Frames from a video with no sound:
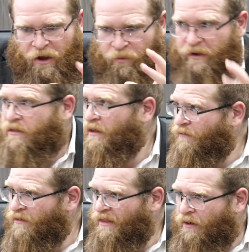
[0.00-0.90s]
When you think
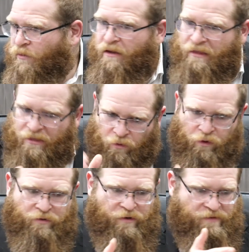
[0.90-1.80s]
of it in that way, then the
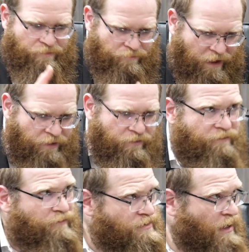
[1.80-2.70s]
order is
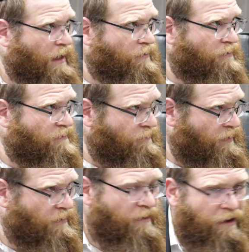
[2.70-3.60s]
Ma'ariv, Shachris,
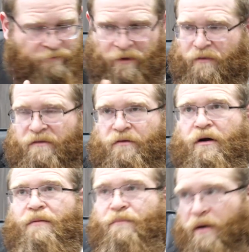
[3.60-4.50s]
Mincha, Erev, Boker,
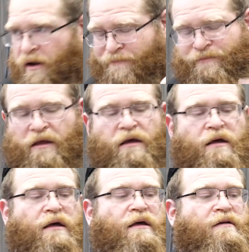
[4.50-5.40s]
Tzarayim. But
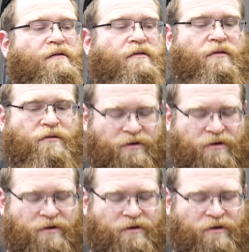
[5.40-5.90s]
the